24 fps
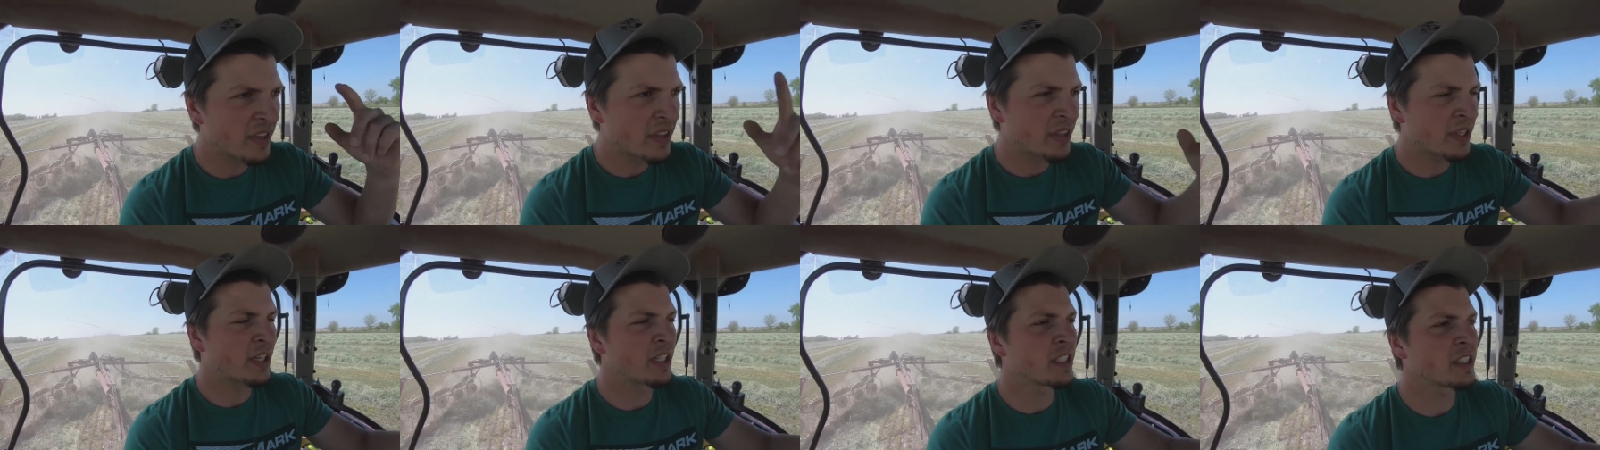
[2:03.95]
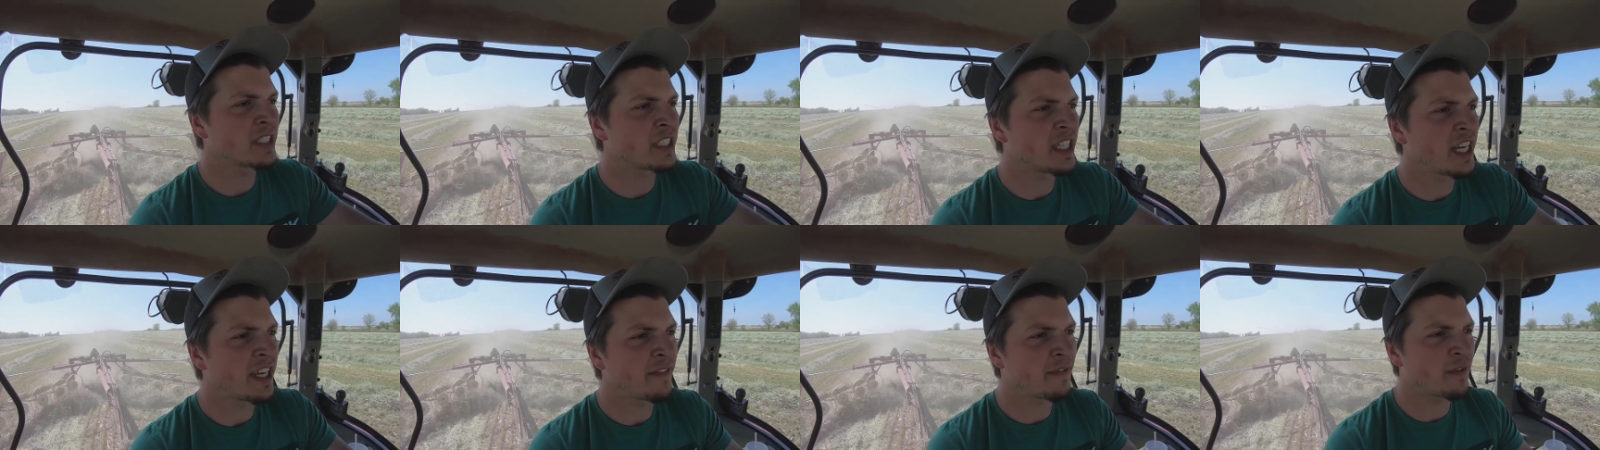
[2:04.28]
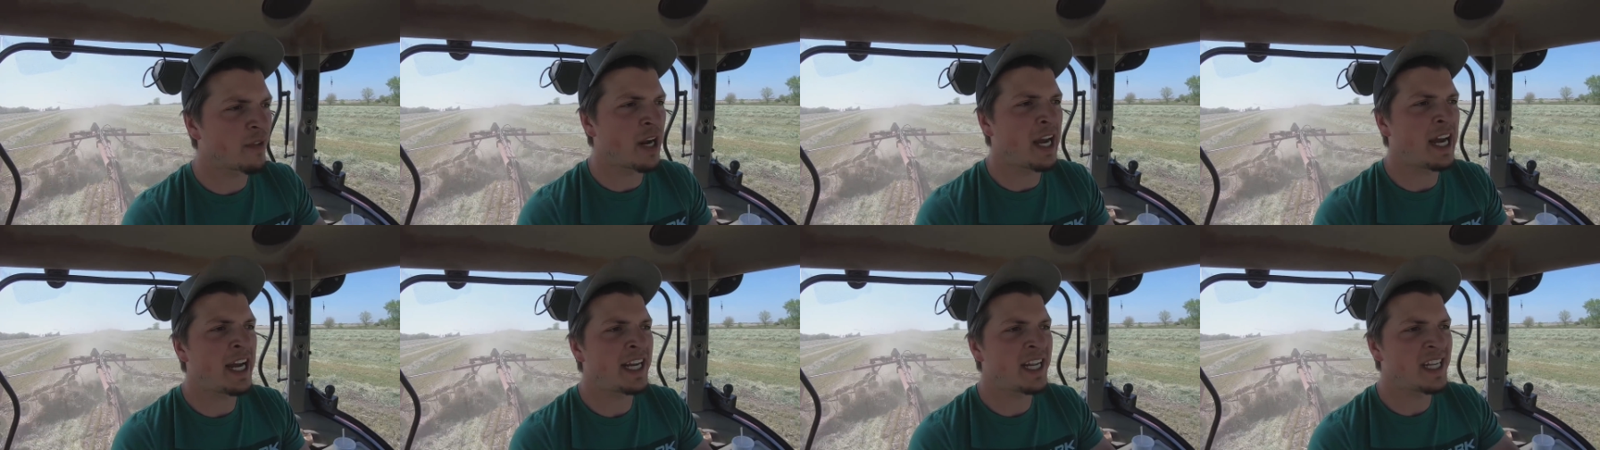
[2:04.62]
Thursday,
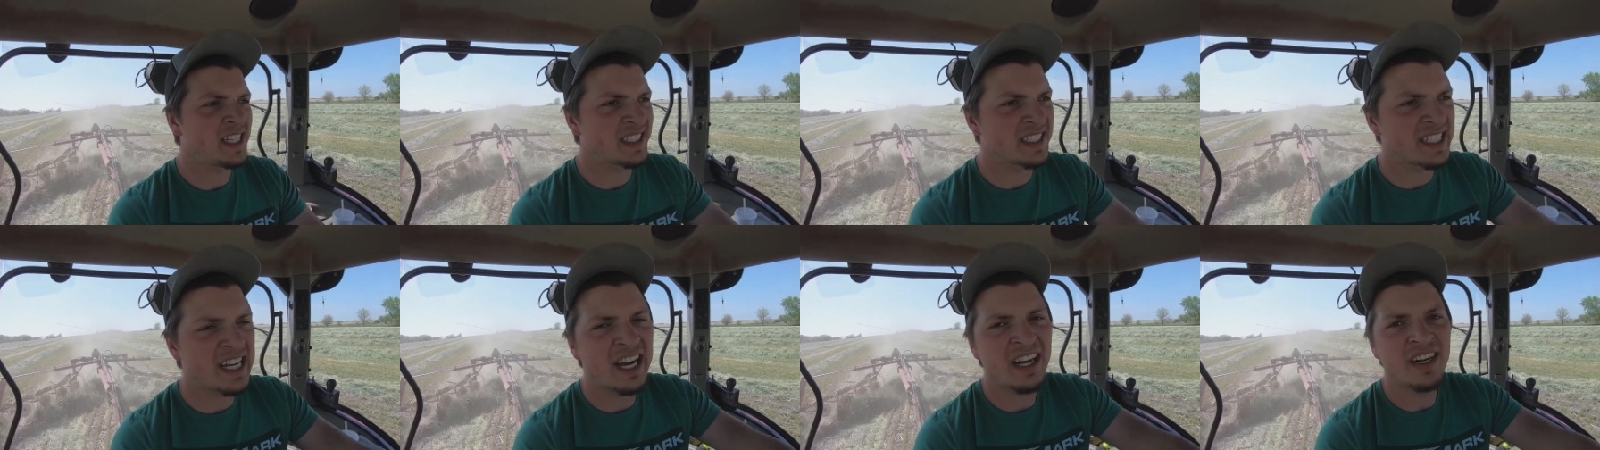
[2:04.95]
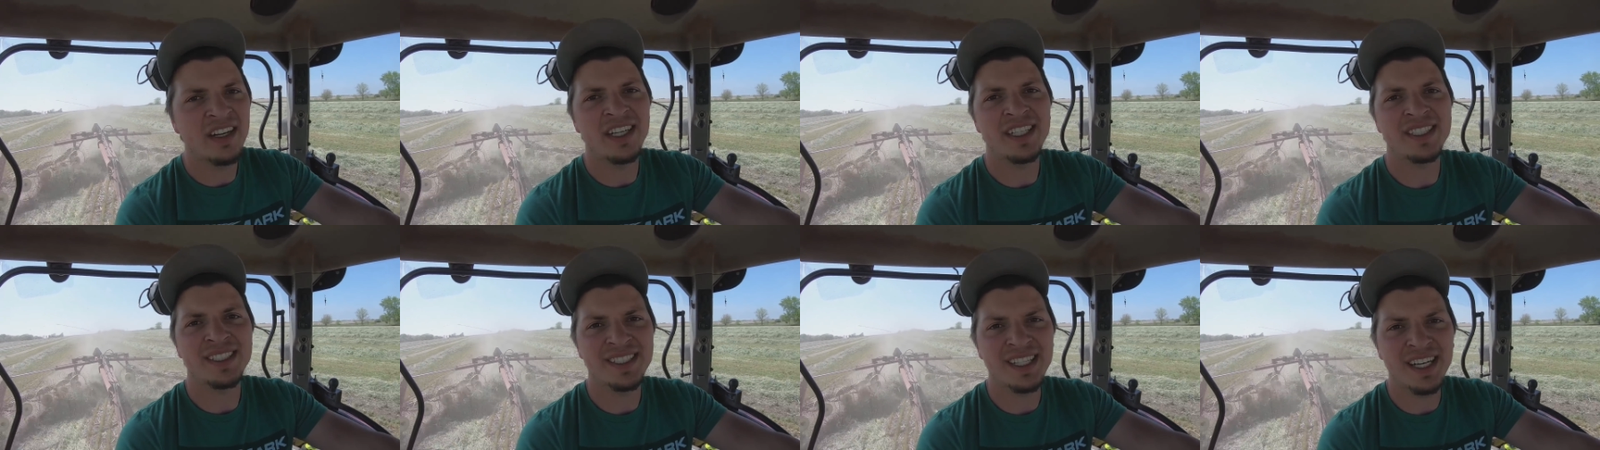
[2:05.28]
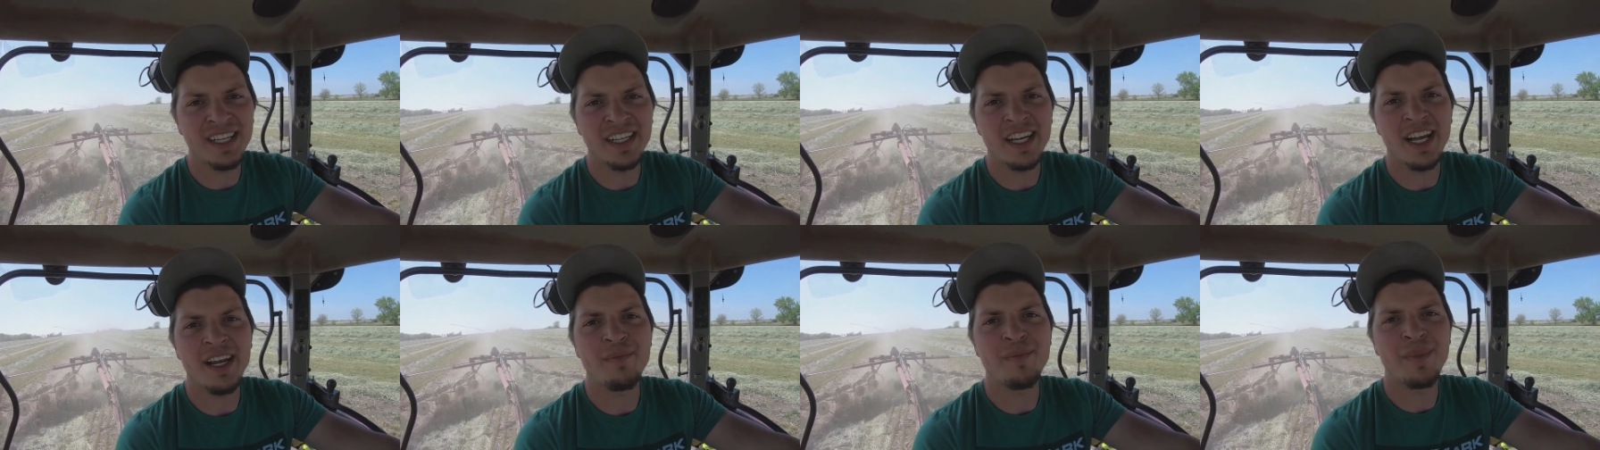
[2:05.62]
Friday, Saturday,
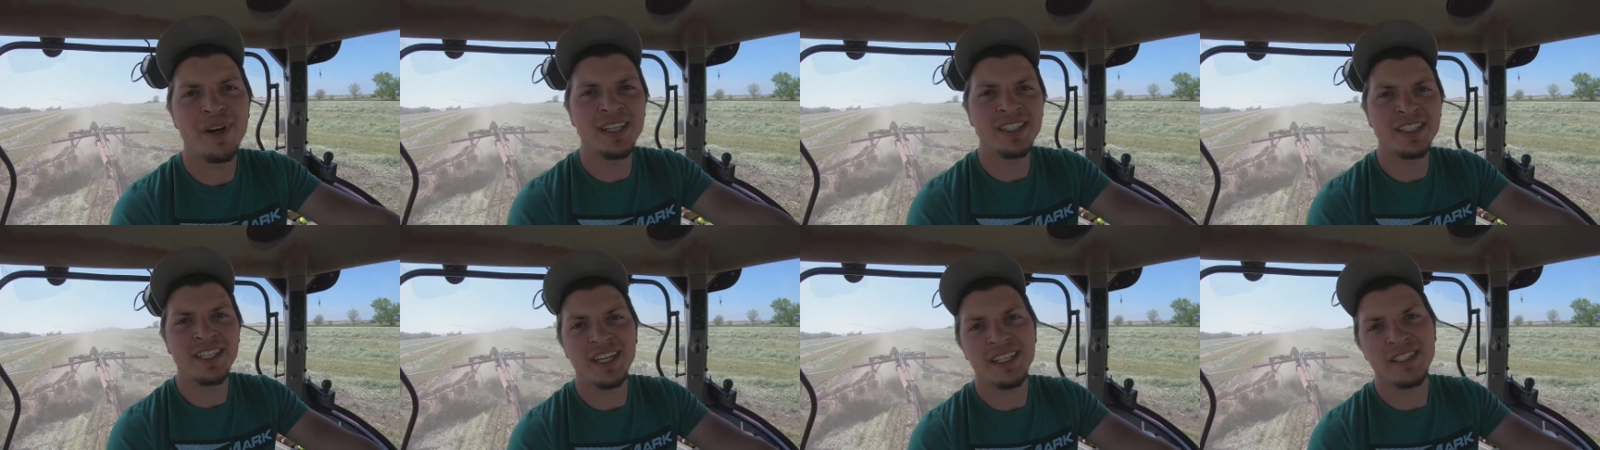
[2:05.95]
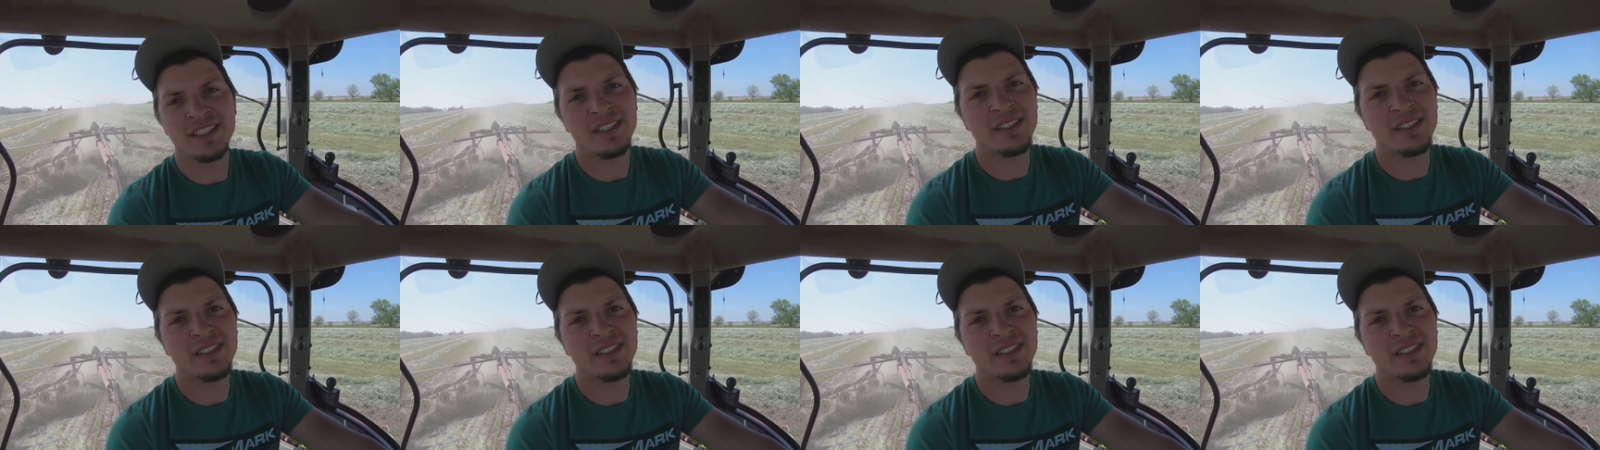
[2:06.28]
Sunday, Monday,